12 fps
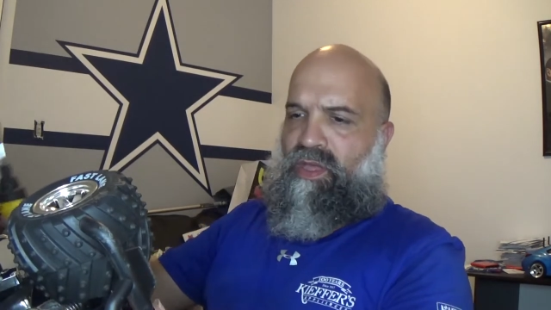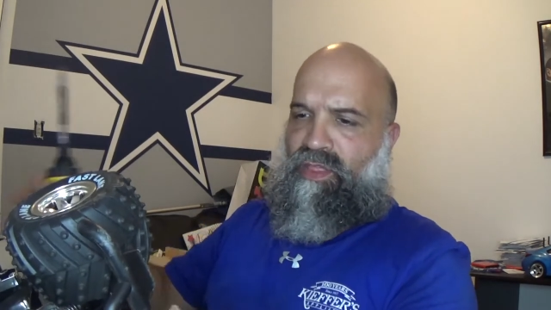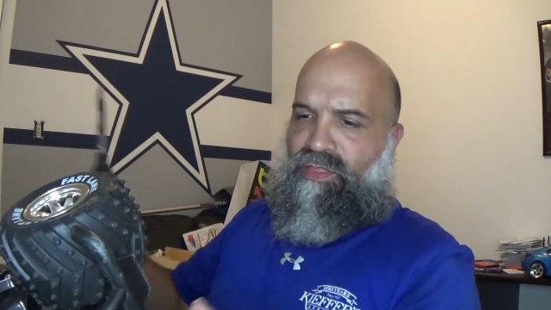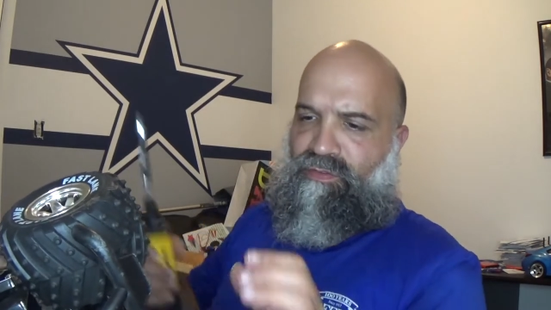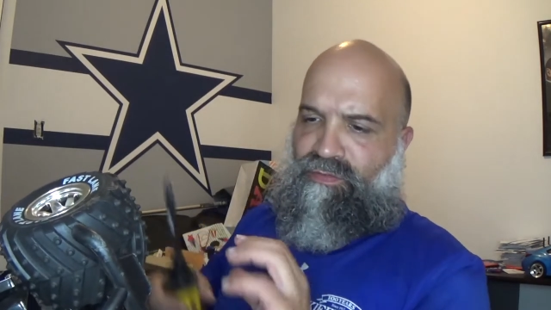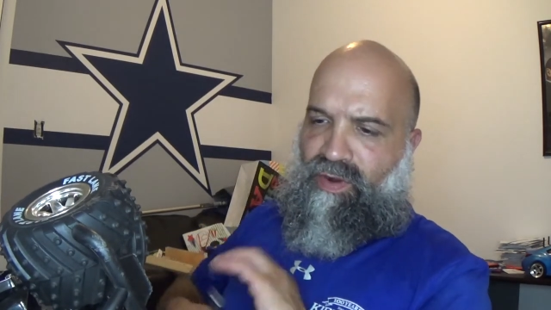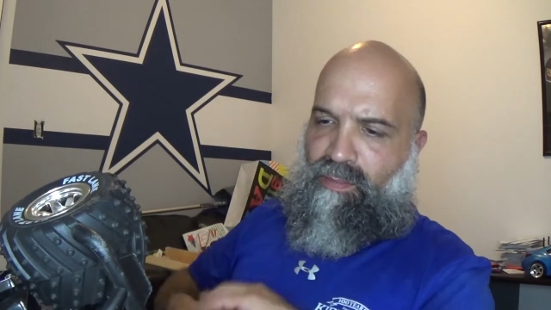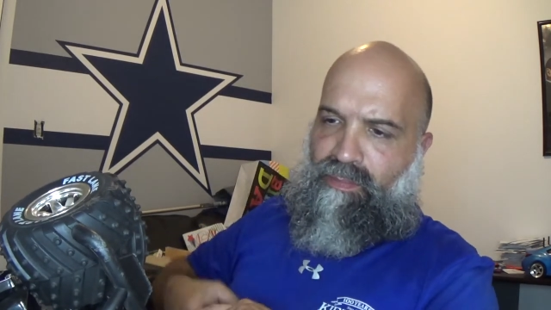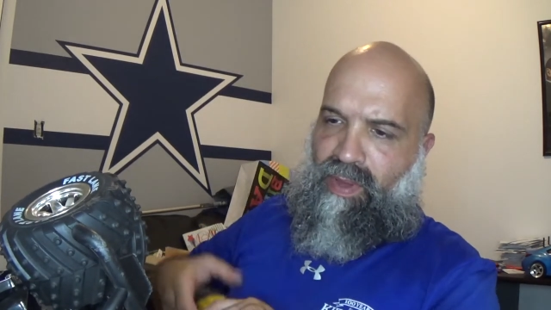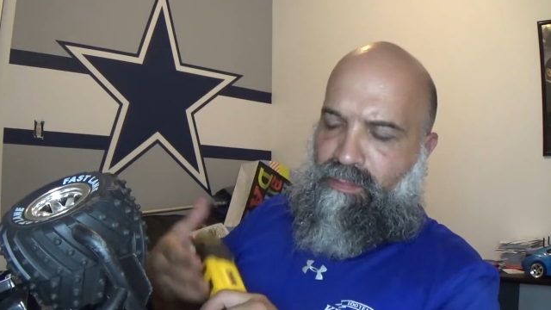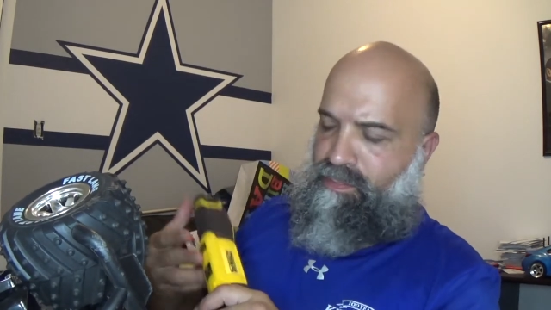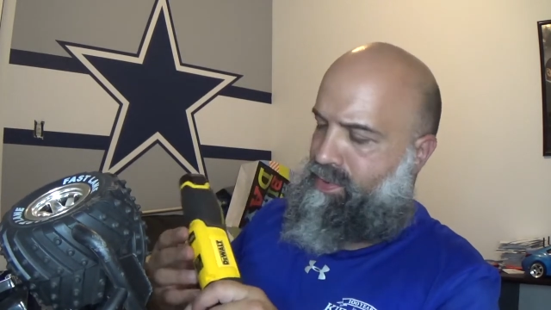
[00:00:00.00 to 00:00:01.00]
the front
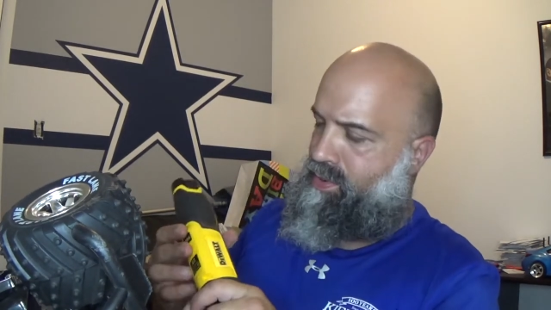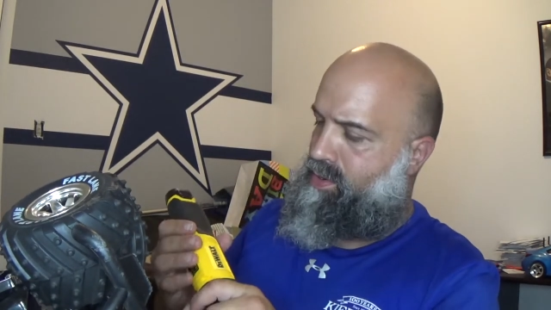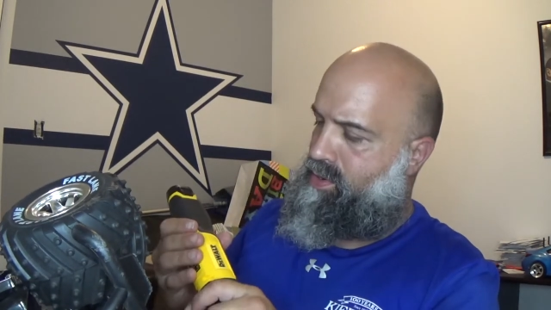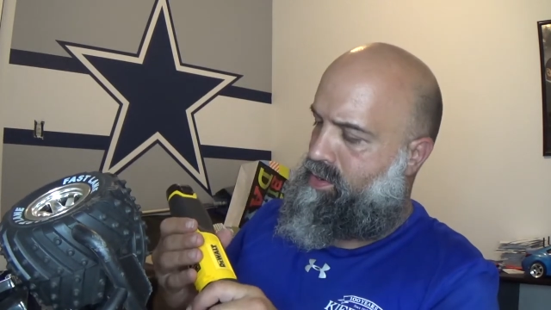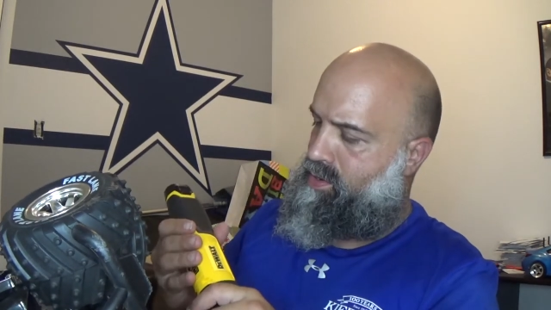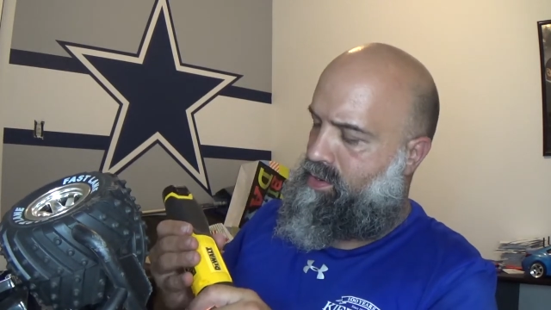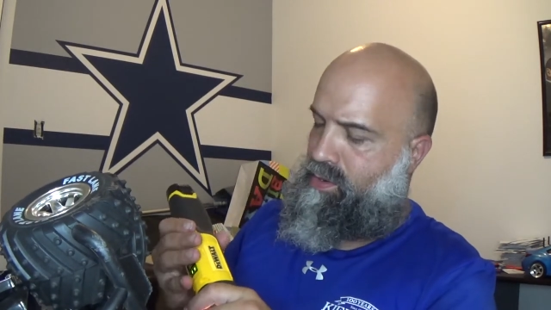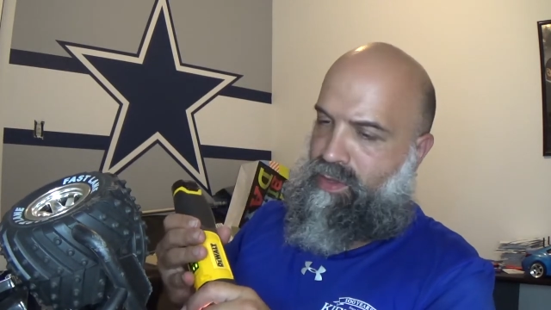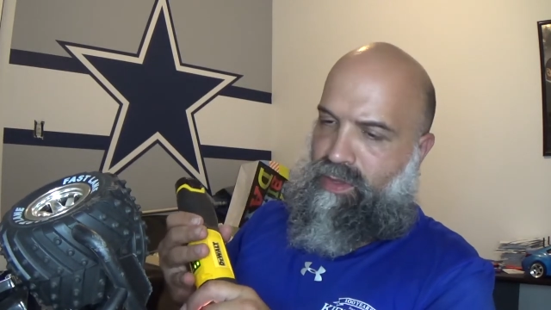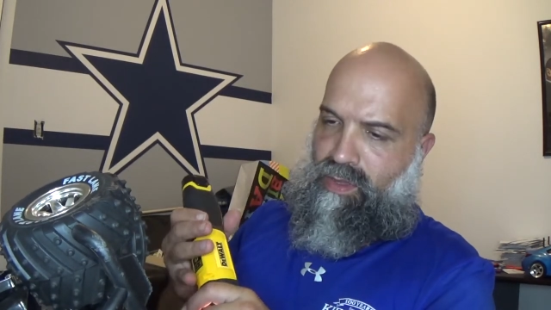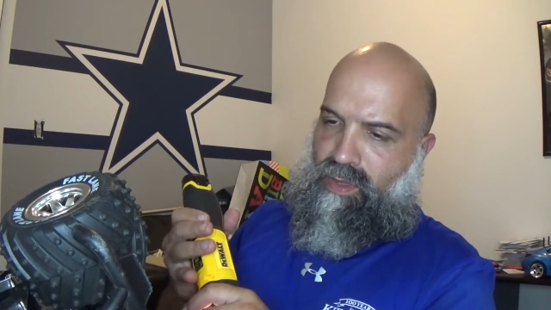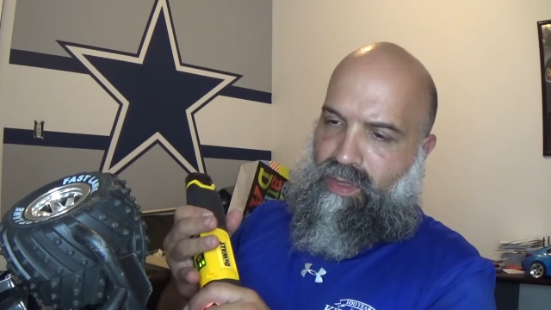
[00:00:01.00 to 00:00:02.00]
bumper
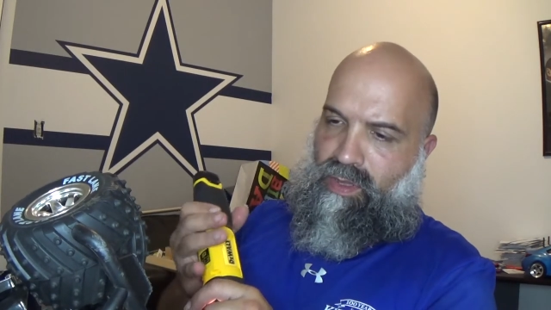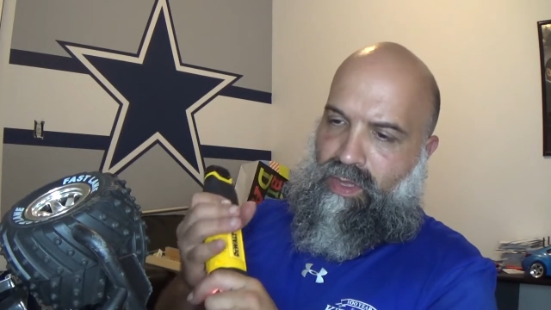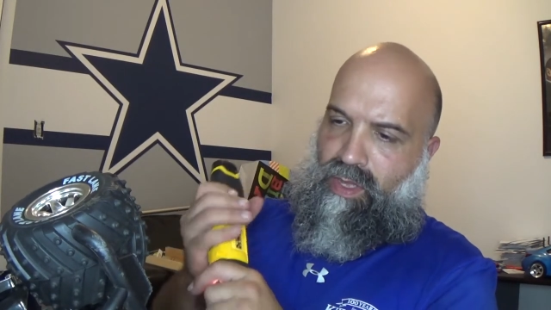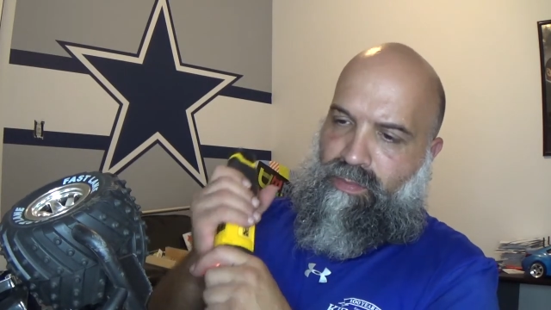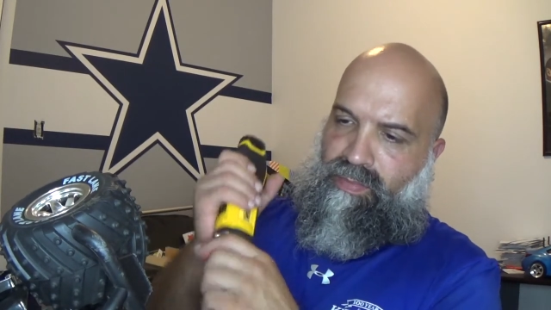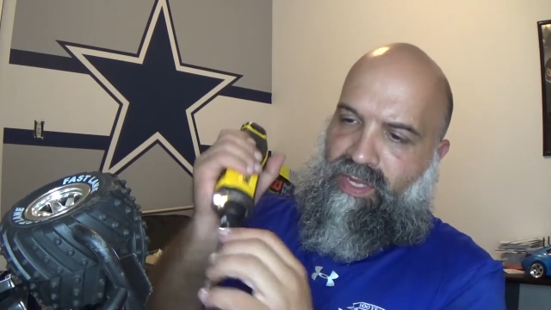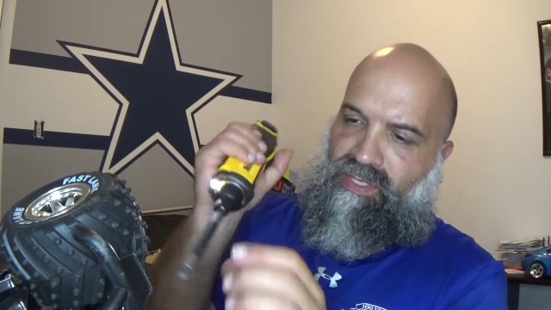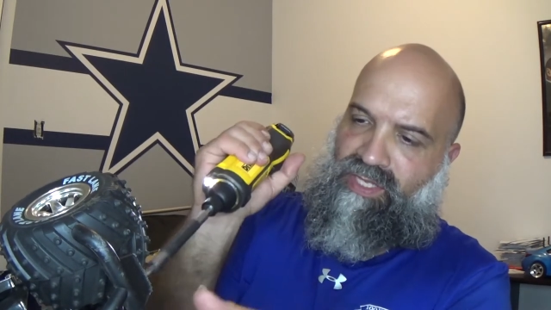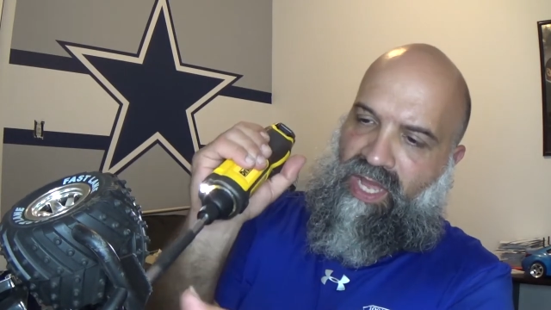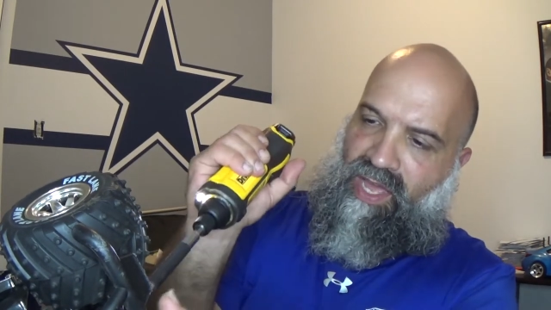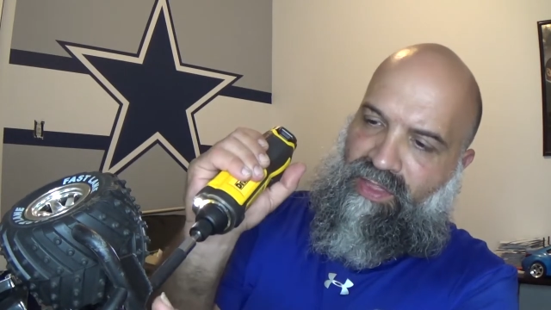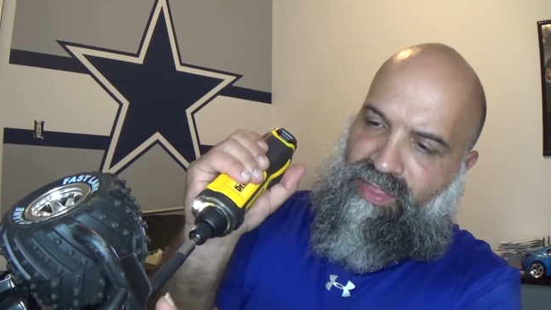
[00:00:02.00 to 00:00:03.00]
because
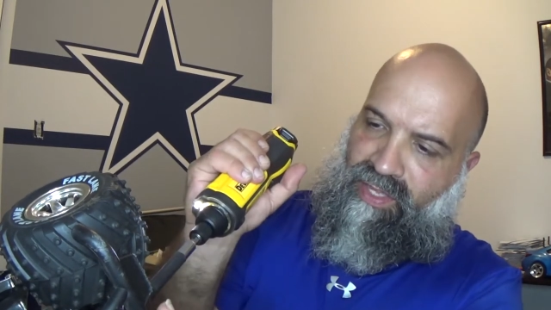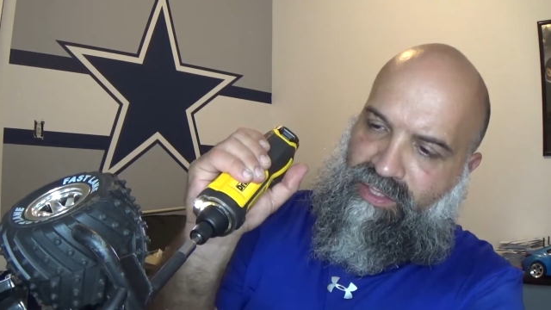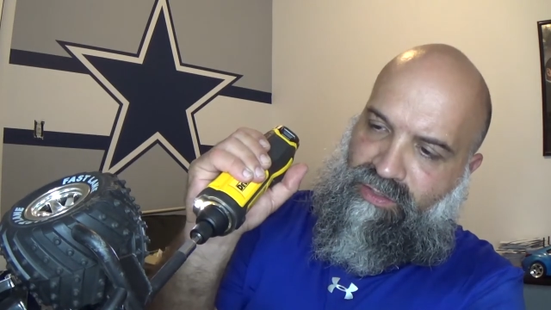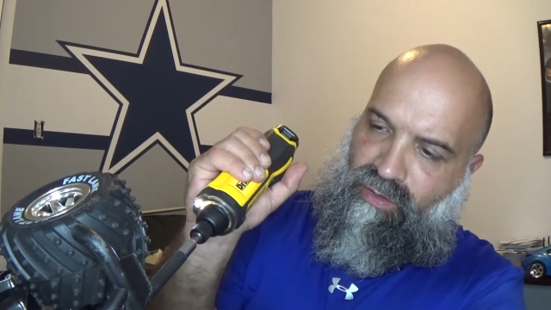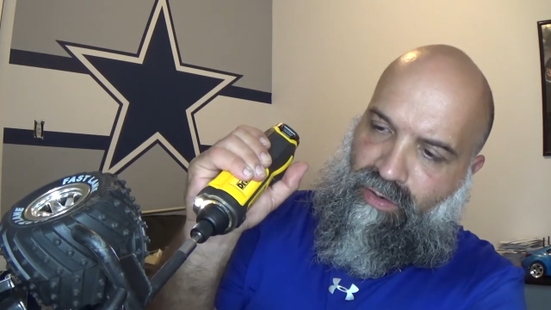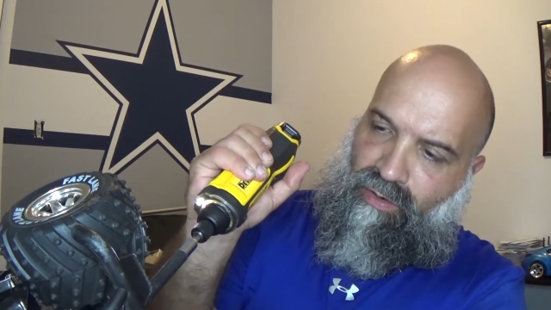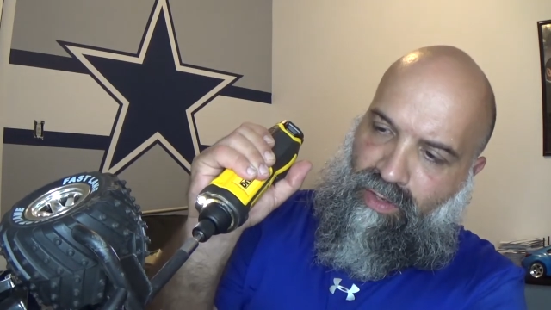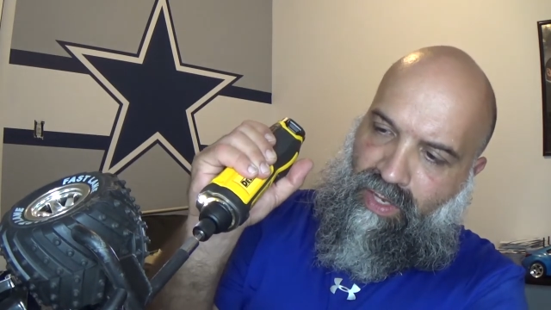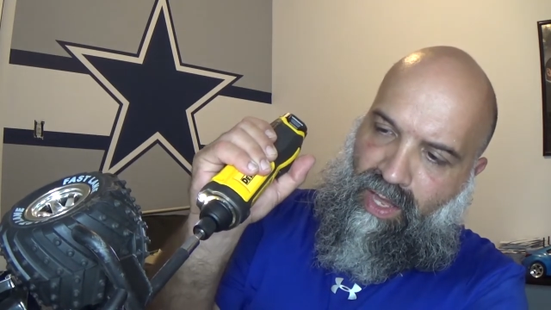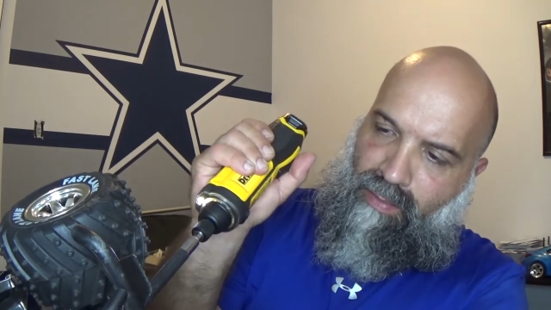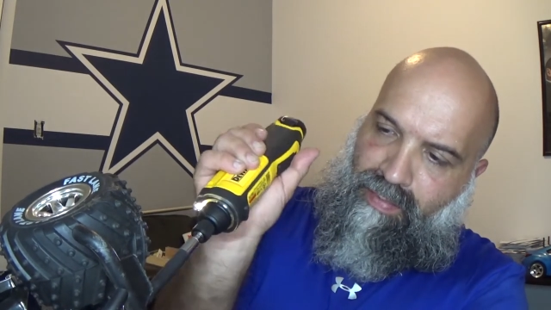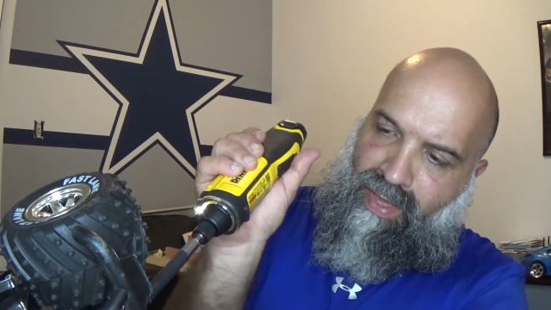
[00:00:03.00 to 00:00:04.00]
I think it's going to look a
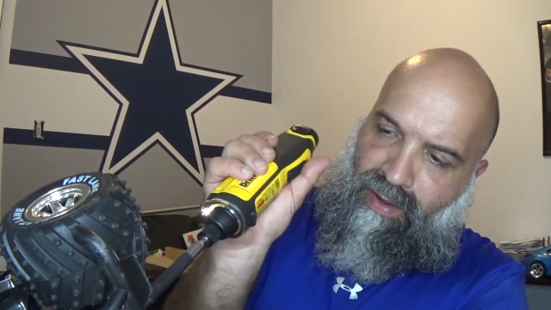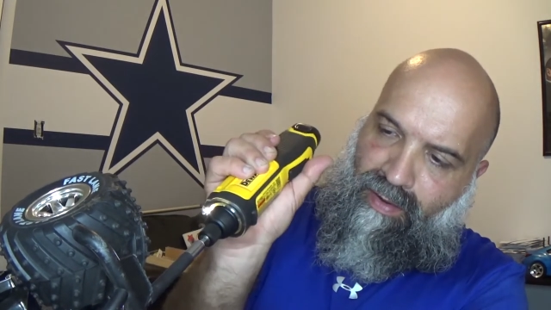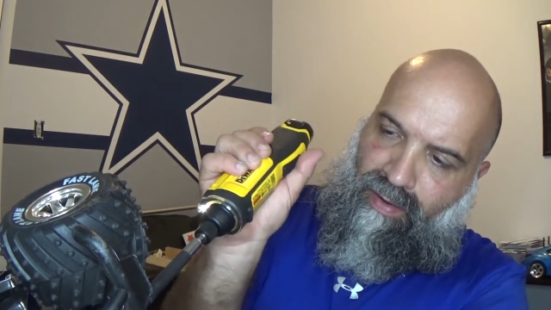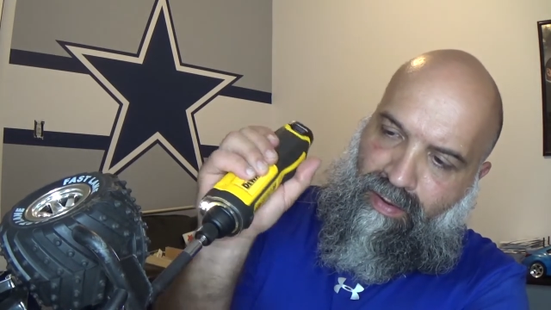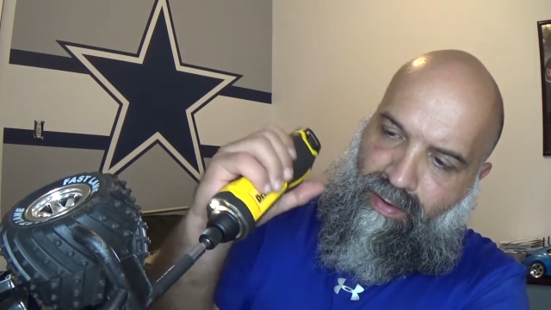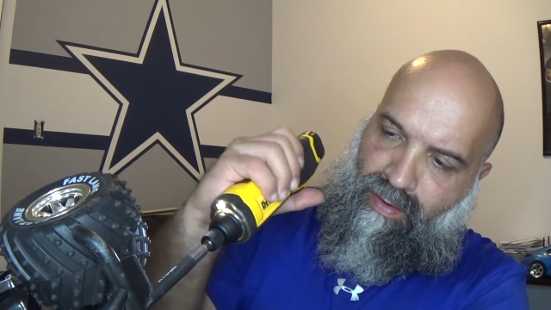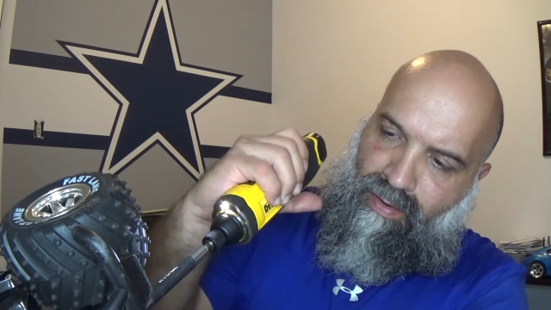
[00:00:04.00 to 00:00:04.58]
lot better